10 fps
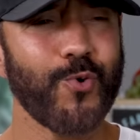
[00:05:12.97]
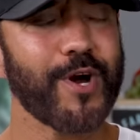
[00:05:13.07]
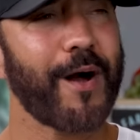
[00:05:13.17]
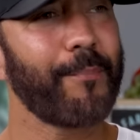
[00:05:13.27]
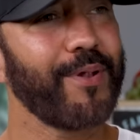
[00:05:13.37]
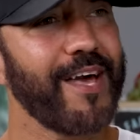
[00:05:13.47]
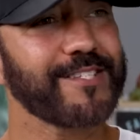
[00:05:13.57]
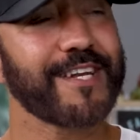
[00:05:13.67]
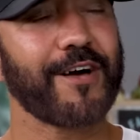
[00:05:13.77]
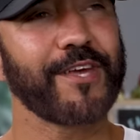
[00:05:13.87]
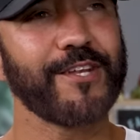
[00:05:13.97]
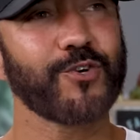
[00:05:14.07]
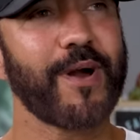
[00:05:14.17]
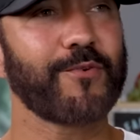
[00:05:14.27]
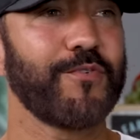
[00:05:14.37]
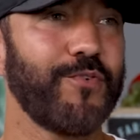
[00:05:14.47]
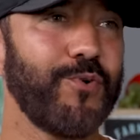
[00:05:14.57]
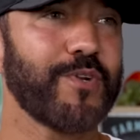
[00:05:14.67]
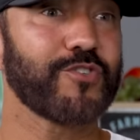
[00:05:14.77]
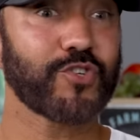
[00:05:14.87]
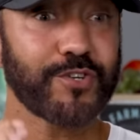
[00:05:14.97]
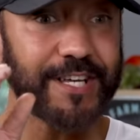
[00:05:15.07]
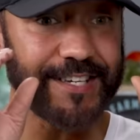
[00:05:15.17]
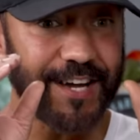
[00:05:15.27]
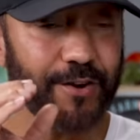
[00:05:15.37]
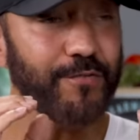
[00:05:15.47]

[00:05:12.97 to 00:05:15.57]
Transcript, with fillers: complex in how they interact with food and start to get tunnel